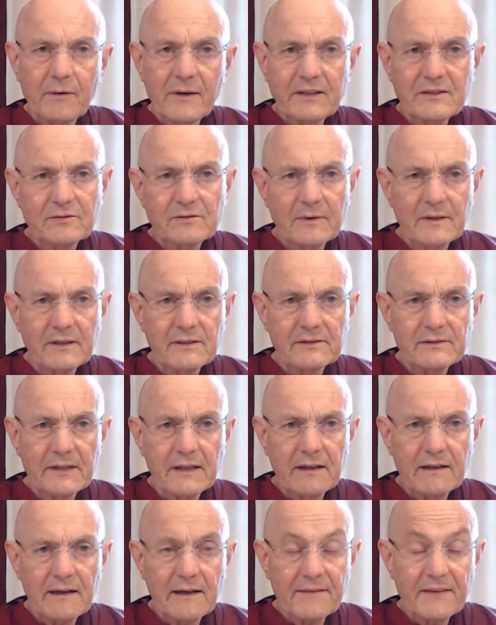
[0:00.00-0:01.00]
which
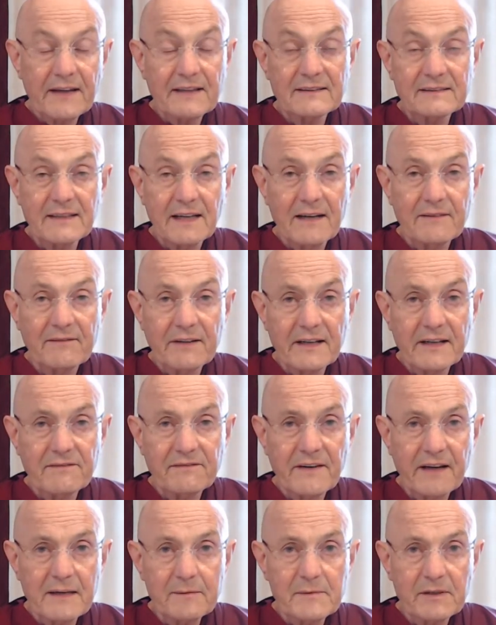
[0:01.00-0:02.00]
was at that time
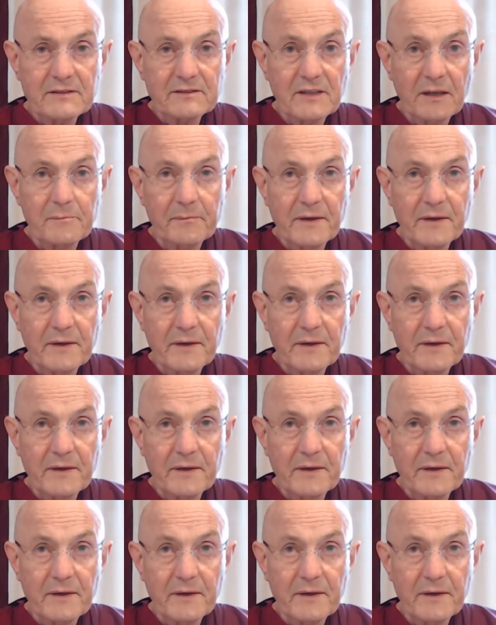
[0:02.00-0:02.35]
very famous